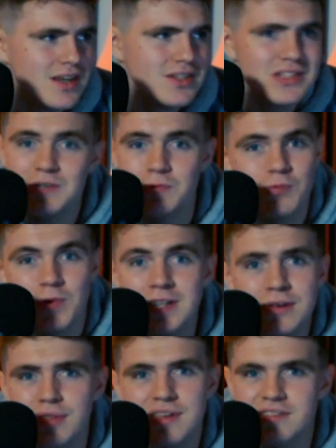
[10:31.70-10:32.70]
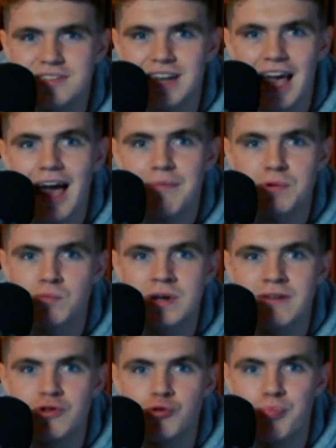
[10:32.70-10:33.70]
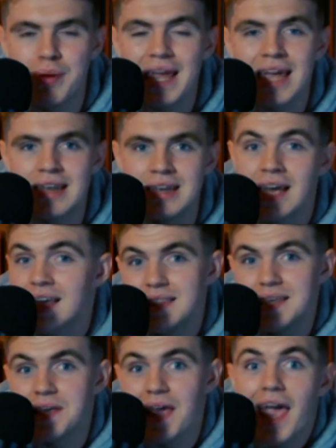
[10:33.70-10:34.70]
So what do you think's going to happen whenever you ban the